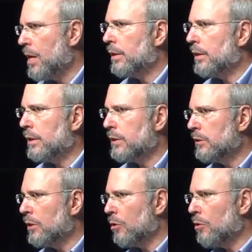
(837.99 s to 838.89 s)
There is
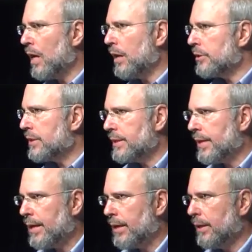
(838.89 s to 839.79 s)
no
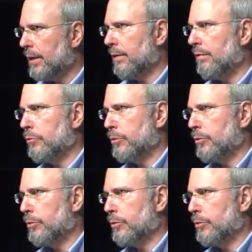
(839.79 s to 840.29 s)
understanding of the